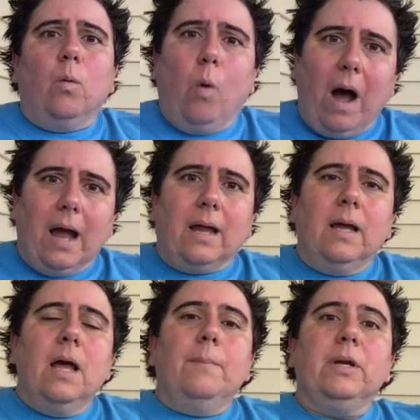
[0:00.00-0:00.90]
Why?
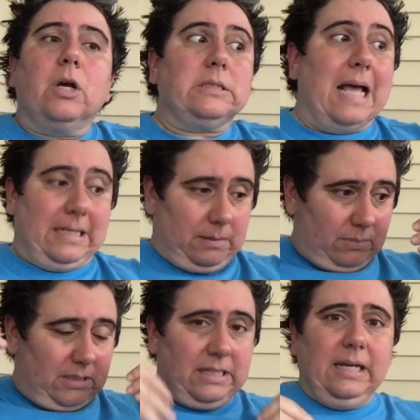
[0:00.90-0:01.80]
Because as I'm
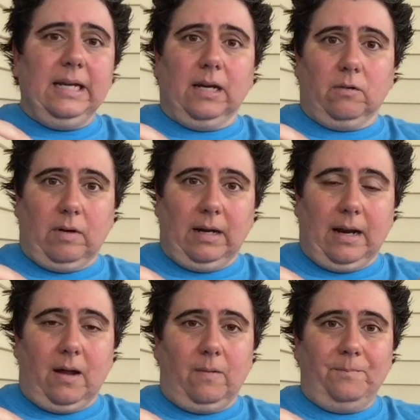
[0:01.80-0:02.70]
sitting here right
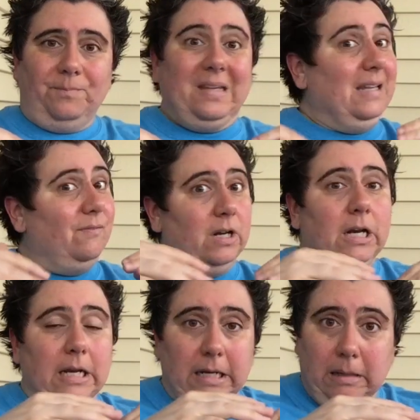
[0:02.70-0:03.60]
now,
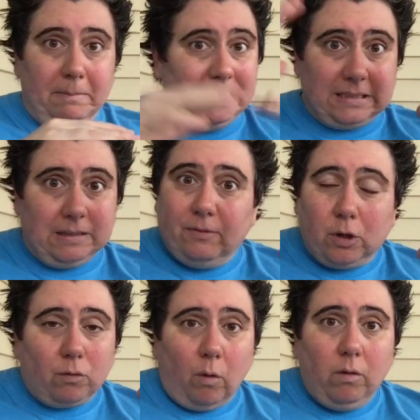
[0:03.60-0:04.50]
even in the midst of the
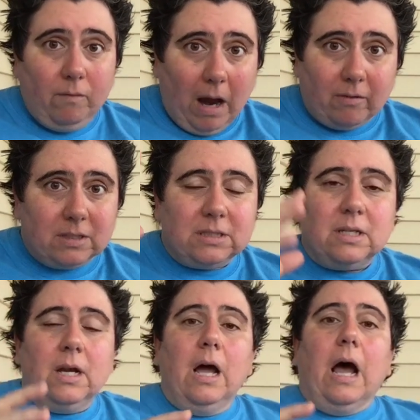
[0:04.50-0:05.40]
coronavirus,
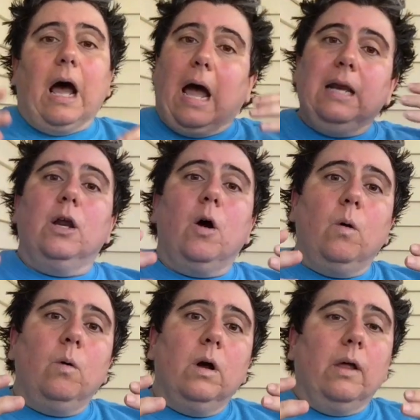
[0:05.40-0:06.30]
I
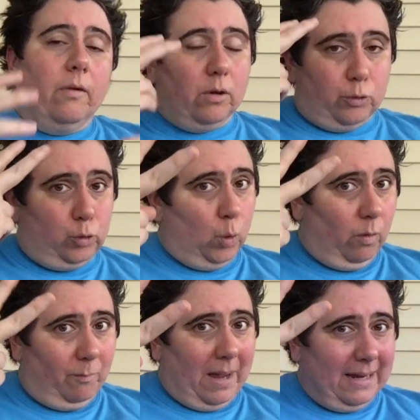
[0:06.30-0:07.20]
know there are two
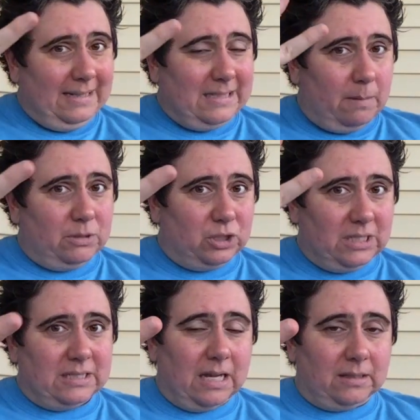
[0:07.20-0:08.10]
of my ATM
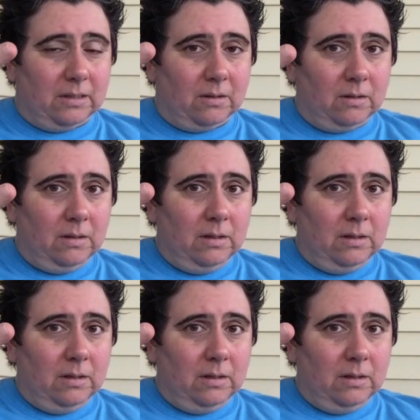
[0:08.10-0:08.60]
machines out there